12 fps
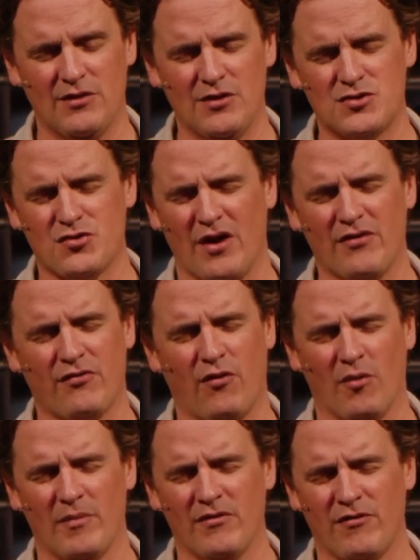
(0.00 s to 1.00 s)
you that you
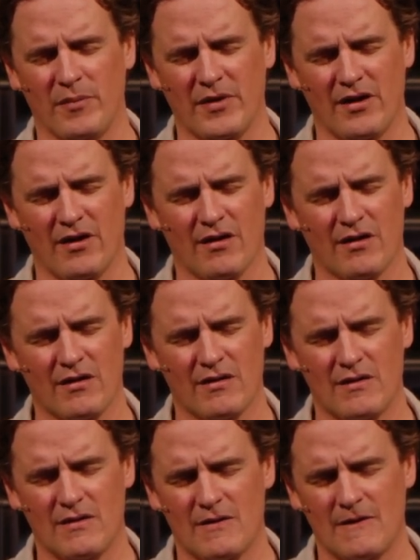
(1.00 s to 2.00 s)
transformed me from there.
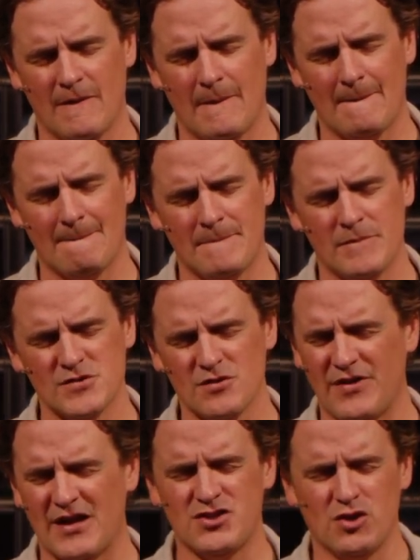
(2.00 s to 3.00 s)
So
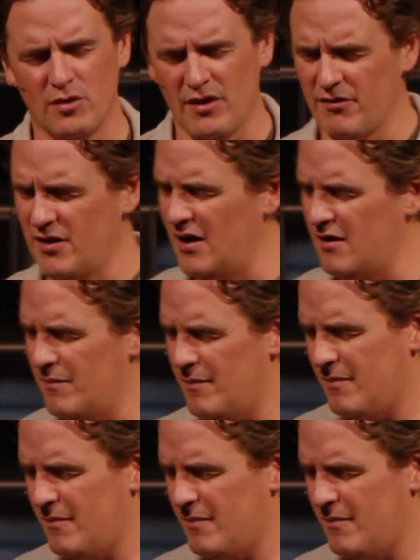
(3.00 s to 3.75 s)
if that's you, with every head